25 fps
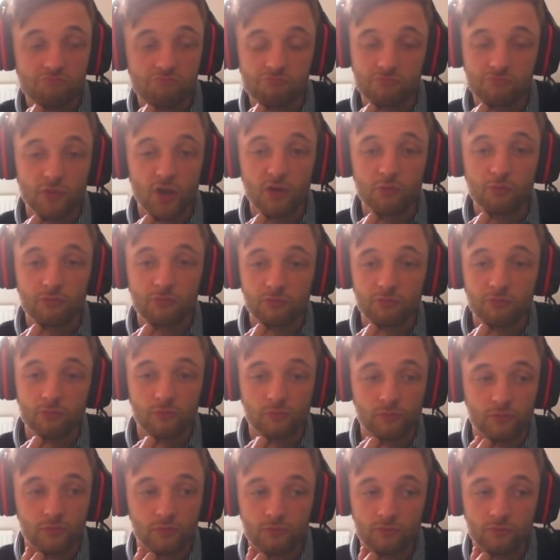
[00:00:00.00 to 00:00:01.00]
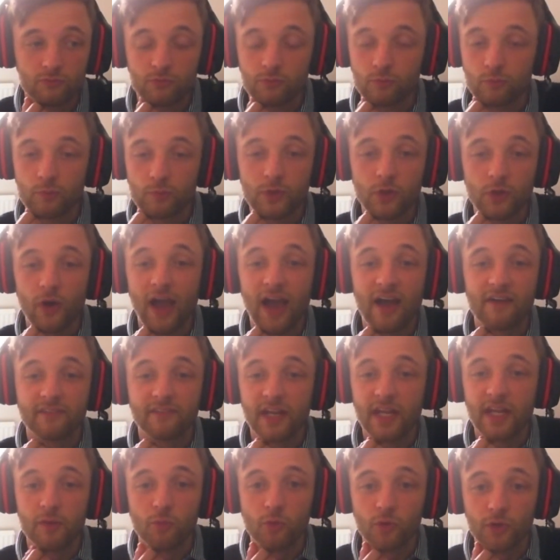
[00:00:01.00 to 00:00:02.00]
nope, we're not having
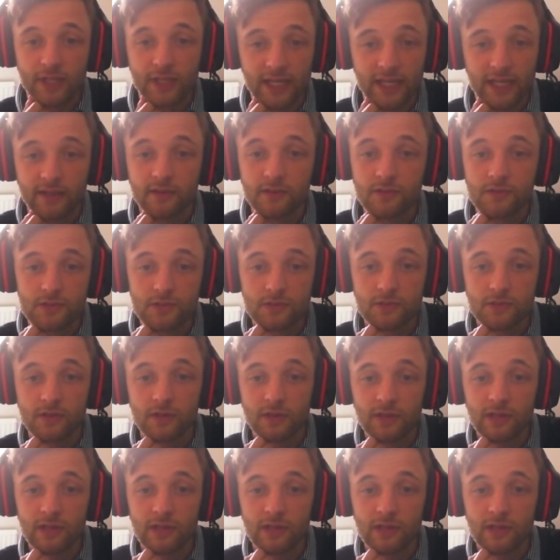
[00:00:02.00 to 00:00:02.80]
any more kings.